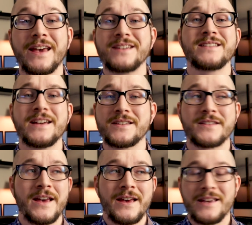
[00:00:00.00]
King
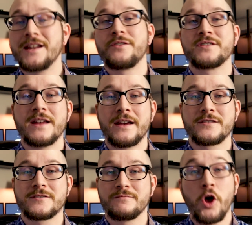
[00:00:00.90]
snakes eat other
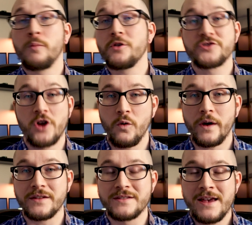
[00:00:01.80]
snakes, almost
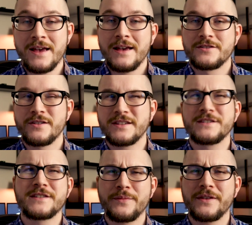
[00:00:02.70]
always. So this
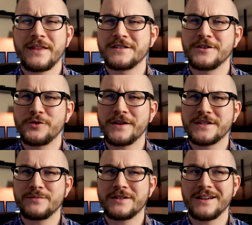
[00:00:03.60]
is something that's
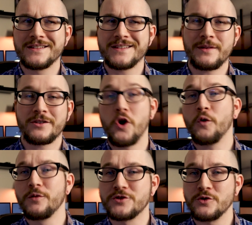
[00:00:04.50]
interesting because, I mean,
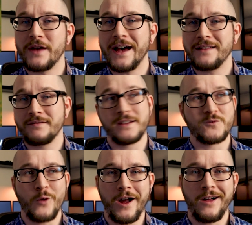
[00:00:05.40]
cobras do that
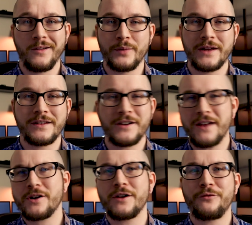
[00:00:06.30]
as well, but you're
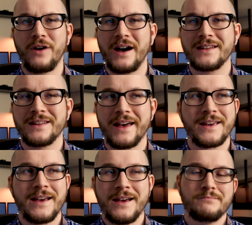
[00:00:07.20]
never gonna find, like,